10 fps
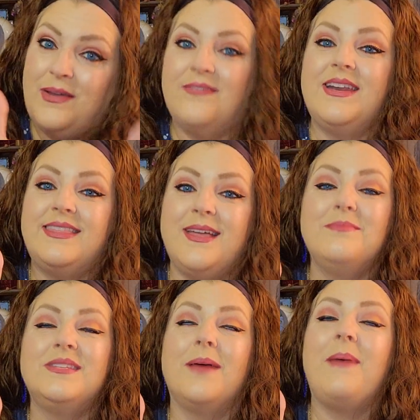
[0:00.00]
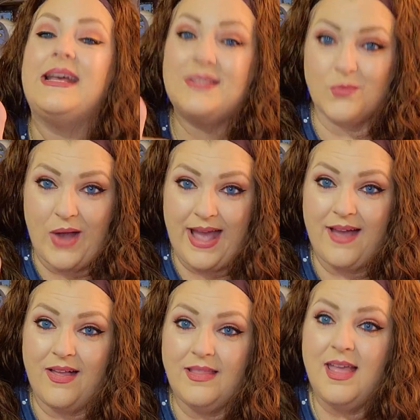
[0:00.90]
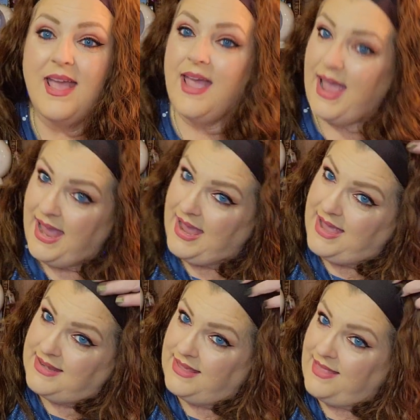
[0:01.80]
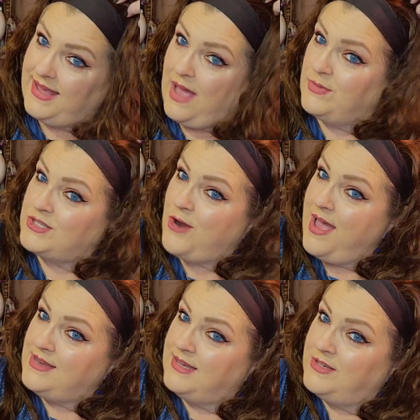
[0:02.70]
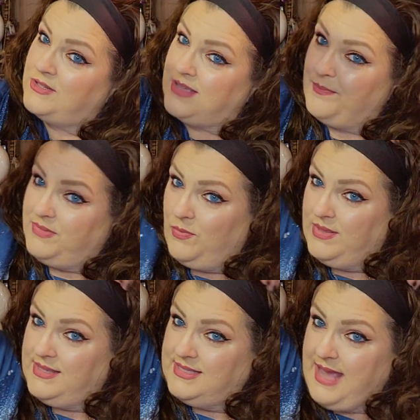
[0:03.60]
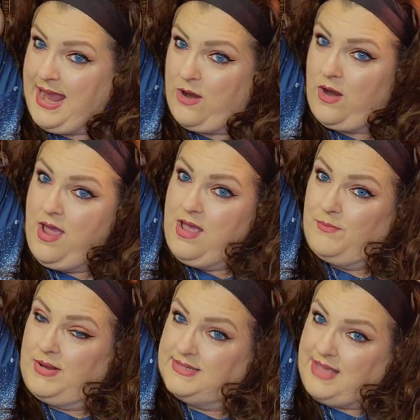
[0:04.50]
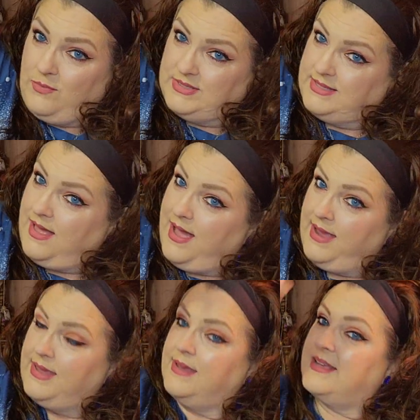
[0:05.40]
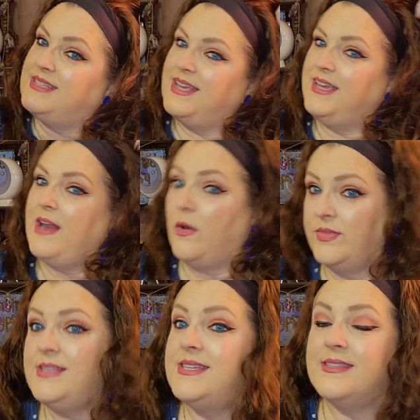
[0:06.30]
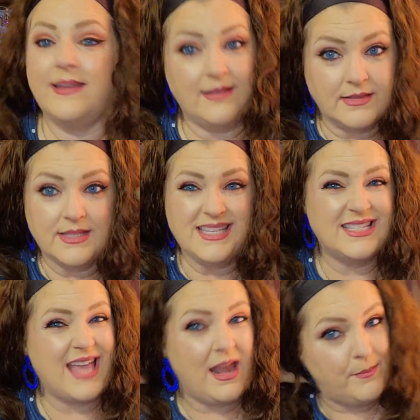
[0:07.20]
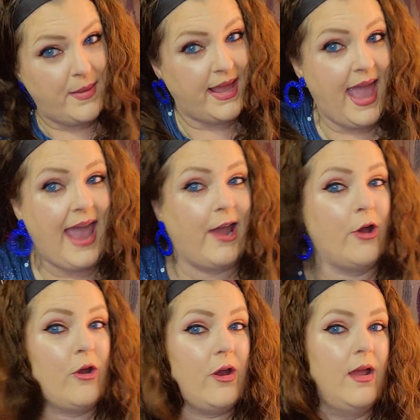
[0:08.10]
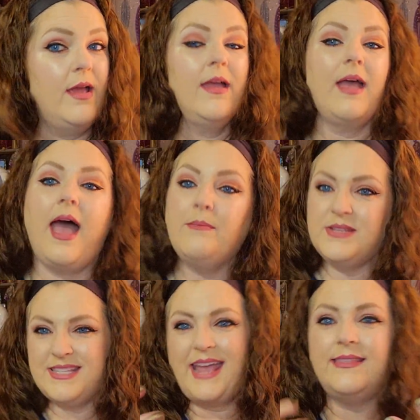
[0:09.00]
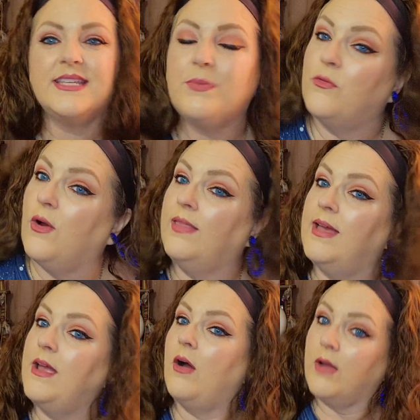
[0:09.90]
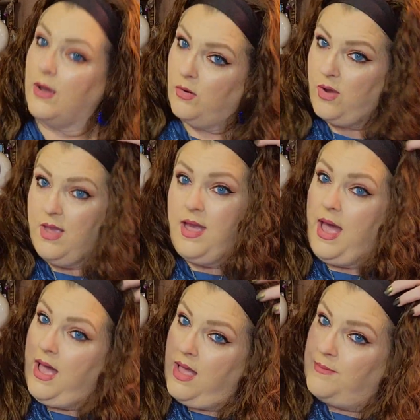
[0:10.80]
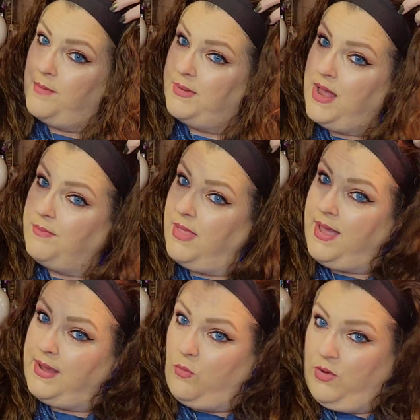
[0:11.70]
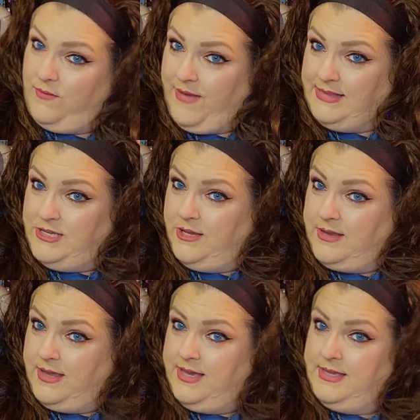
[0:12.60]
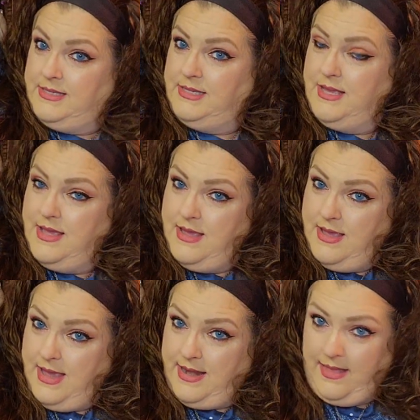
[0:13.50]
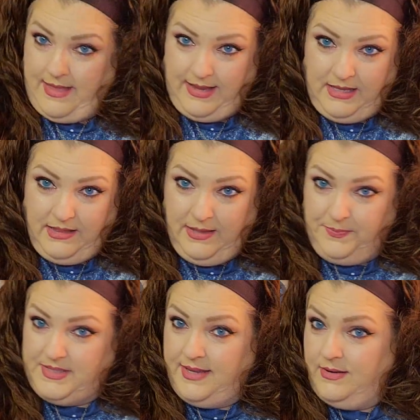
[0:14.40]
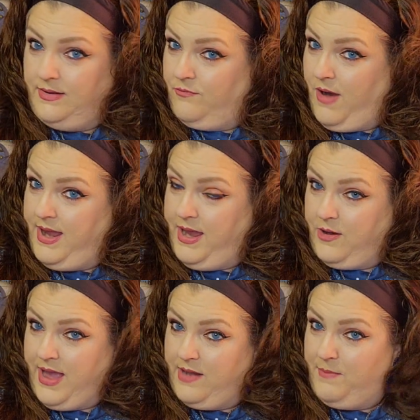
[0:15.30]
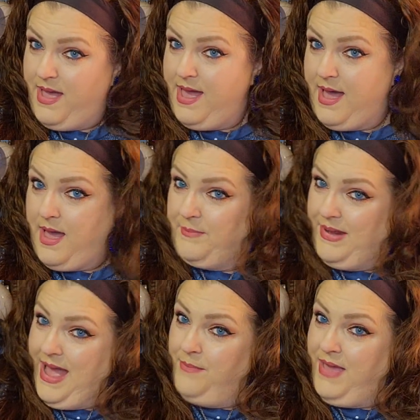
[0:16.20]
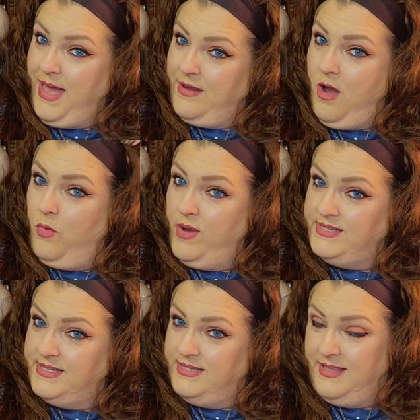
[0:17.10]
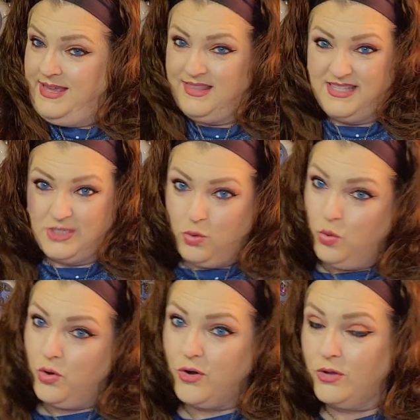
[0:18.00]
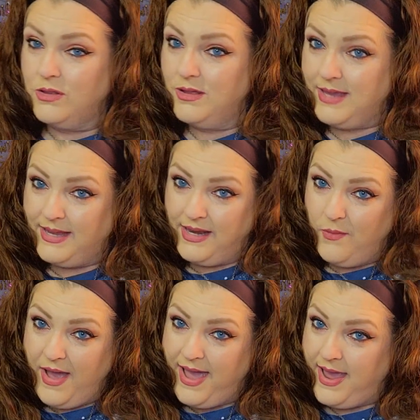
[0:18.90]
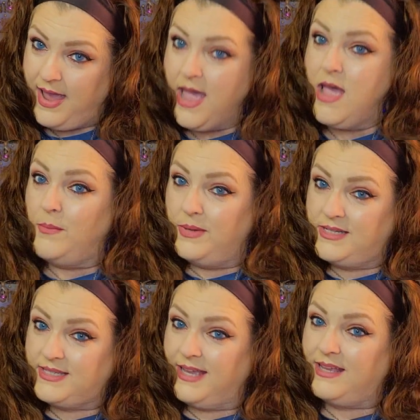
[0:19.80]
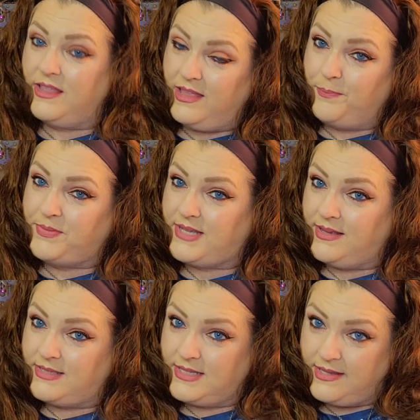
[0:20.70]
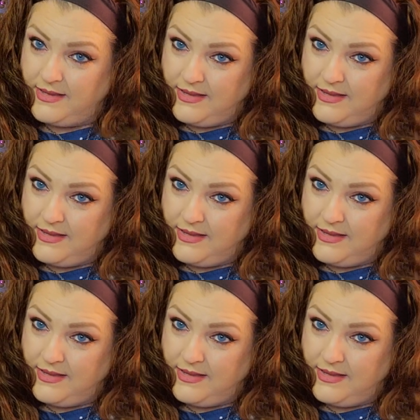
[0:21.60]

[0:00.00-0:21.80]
give it a thumbs up as well. And, like, I was trying to do something with this hair because I was like, because, you know, this is like, this is kind of big hair. I'm just saying this before I let y'all go. Um, but I'm like, what if I took it and I, like, clipped it right here kind of behind. I mean, I'm kind of always into, like, the schoolgirl look anyway, but just, like, clipped it